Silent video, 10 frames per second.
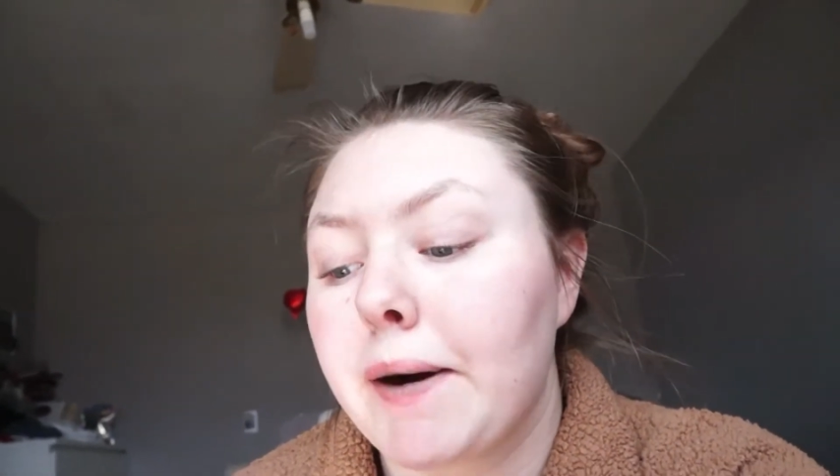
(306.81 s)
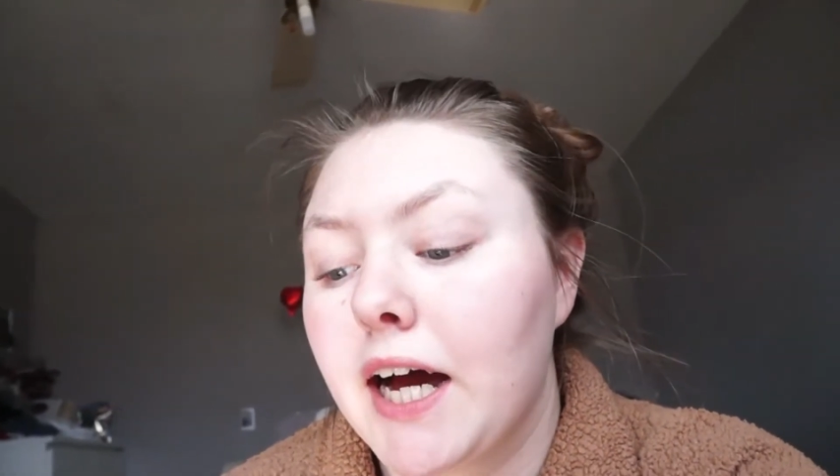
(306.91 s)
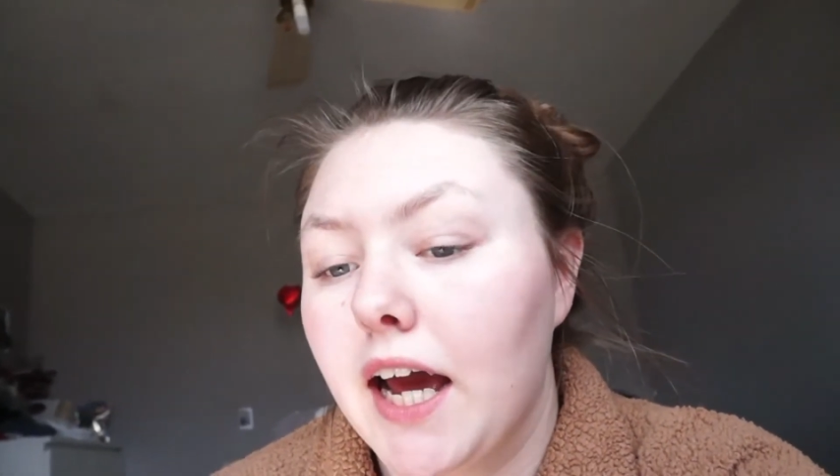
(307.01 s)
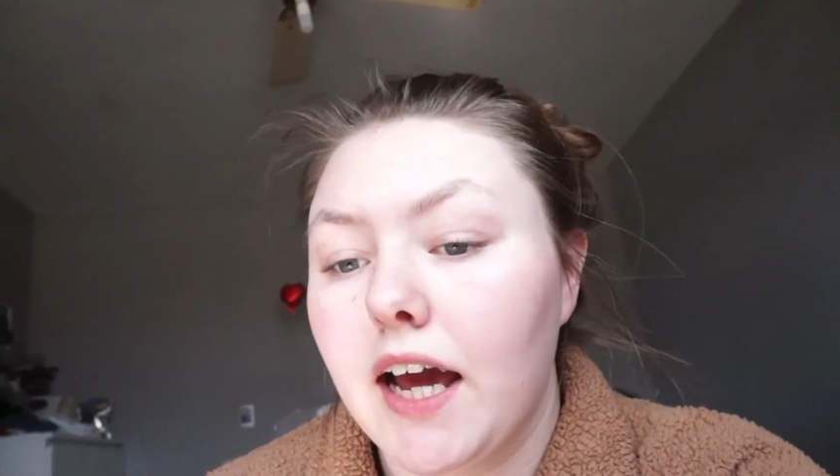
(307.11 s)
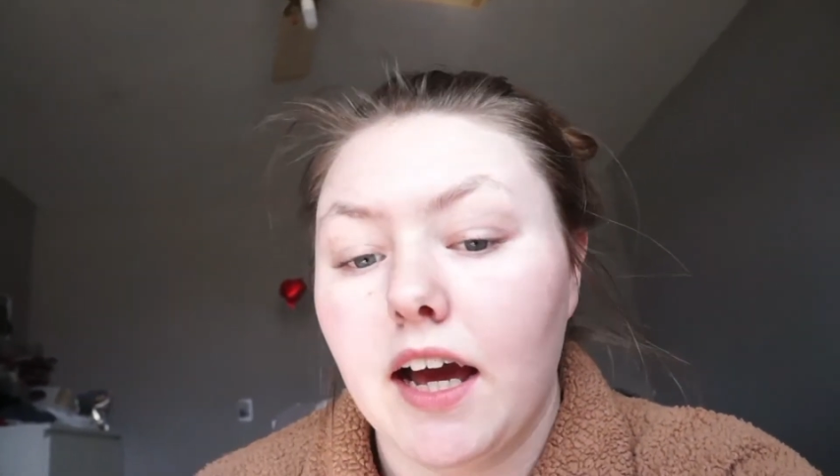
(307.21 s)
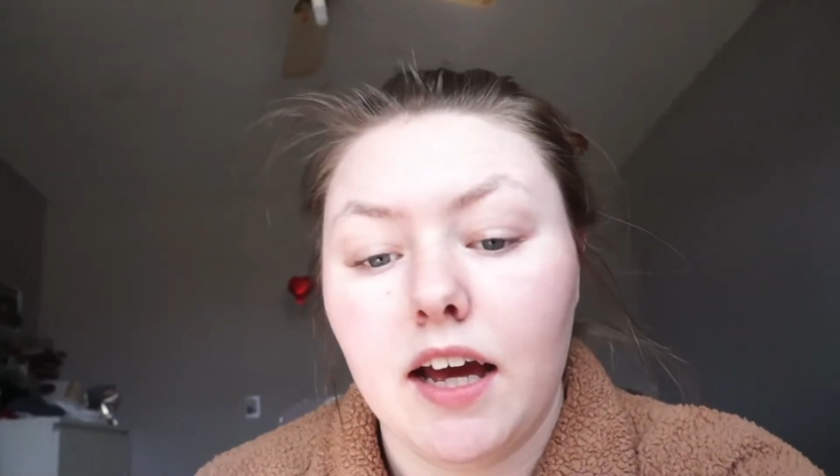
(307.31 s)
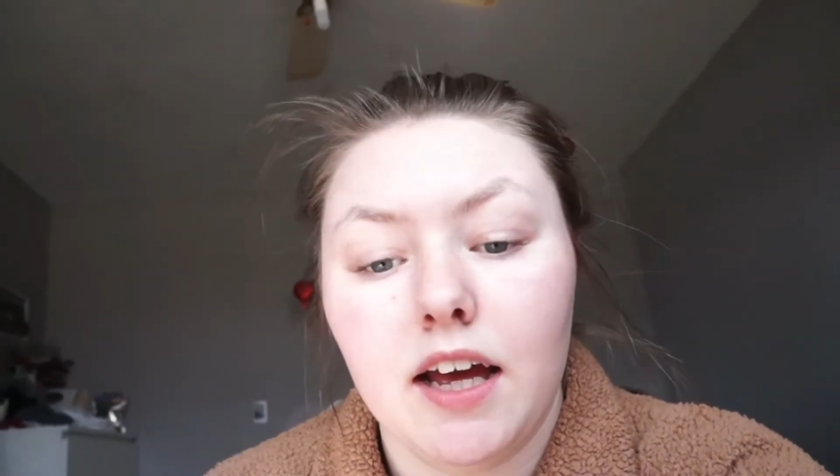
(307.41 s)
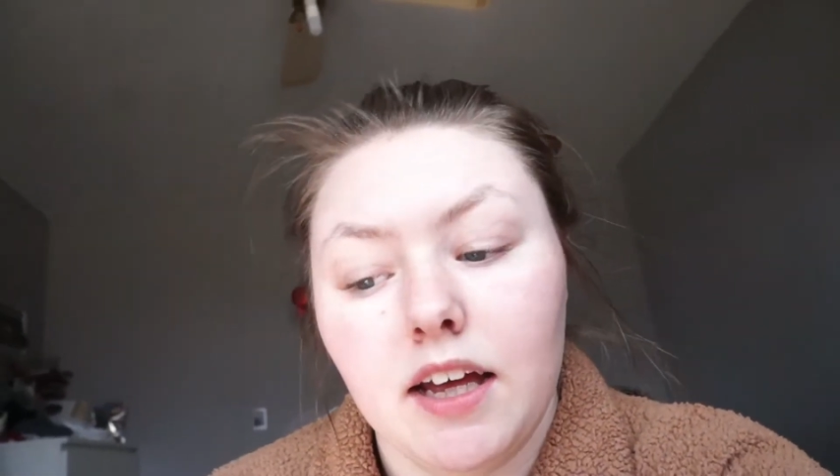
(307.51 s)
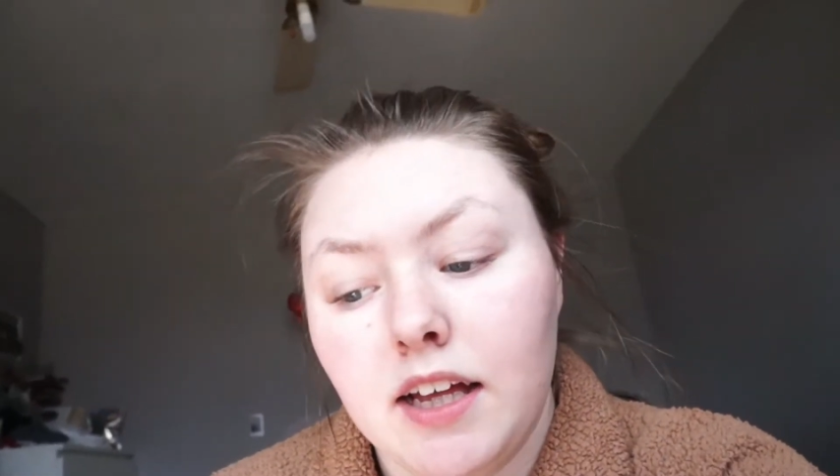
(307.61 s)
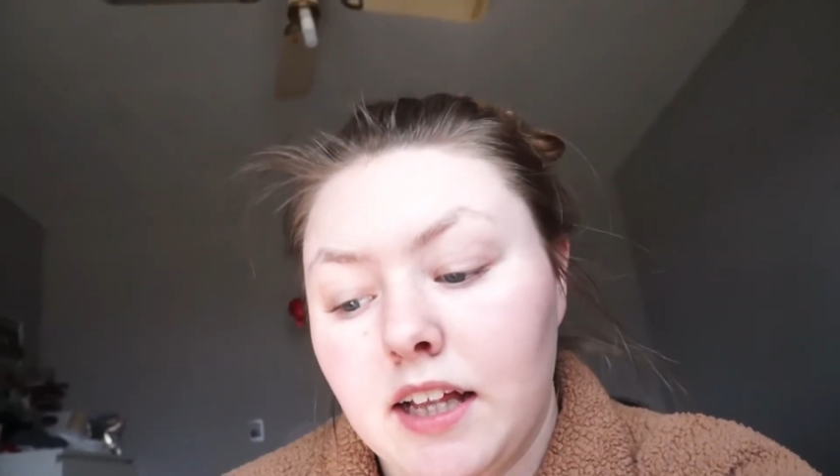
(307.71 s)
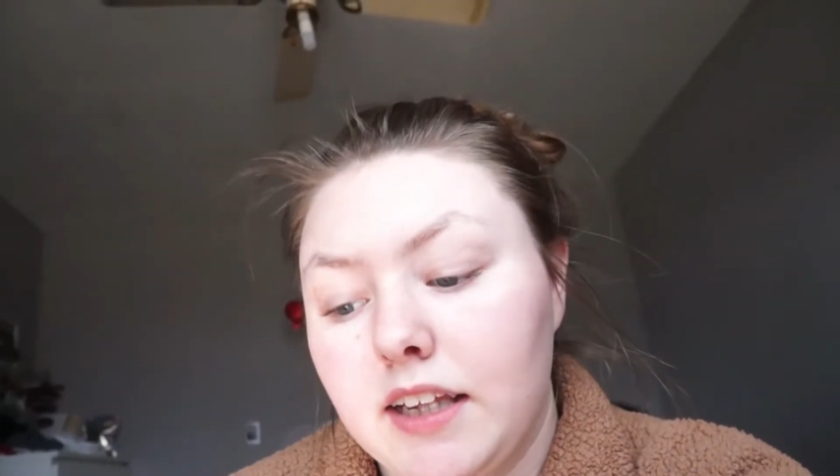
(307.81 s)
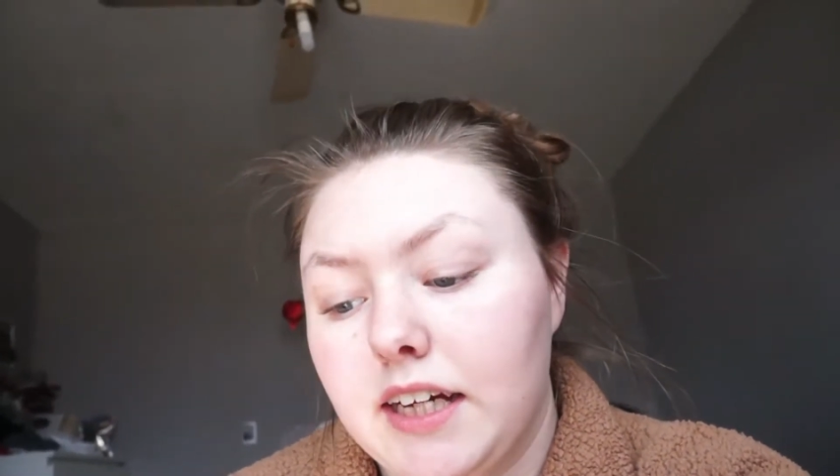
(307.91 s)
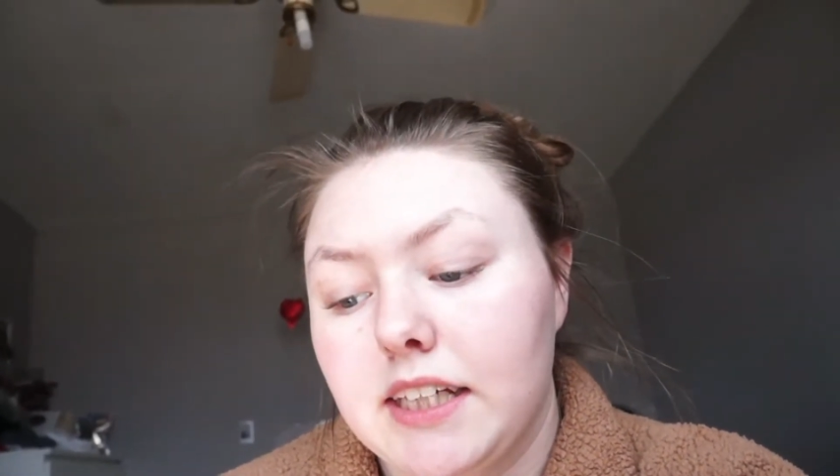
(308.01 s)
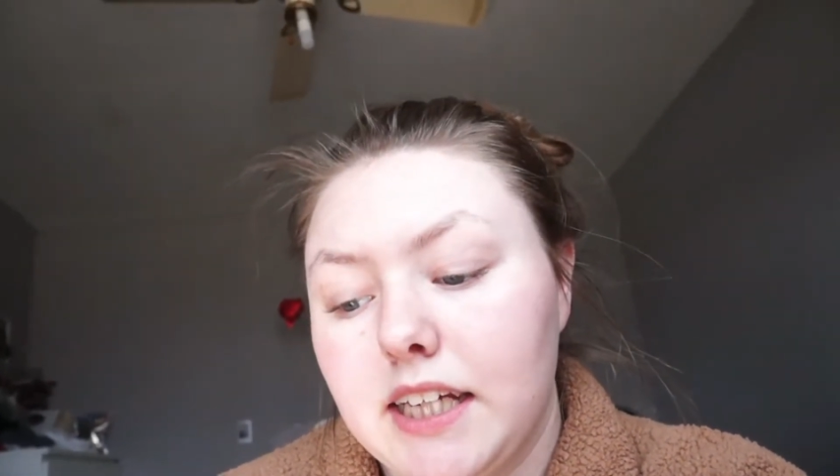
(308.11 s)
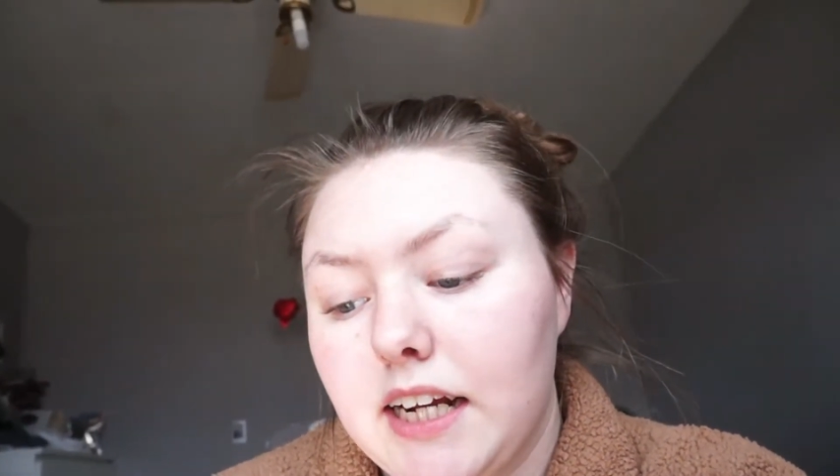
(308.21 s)
But
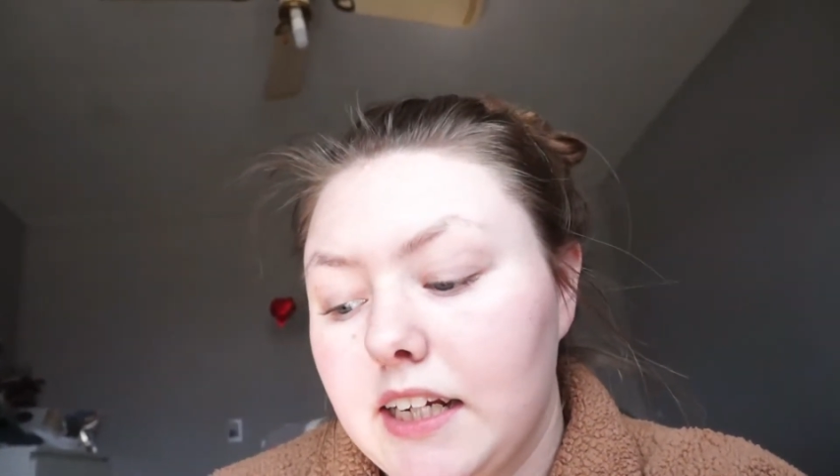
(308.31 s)
like I said,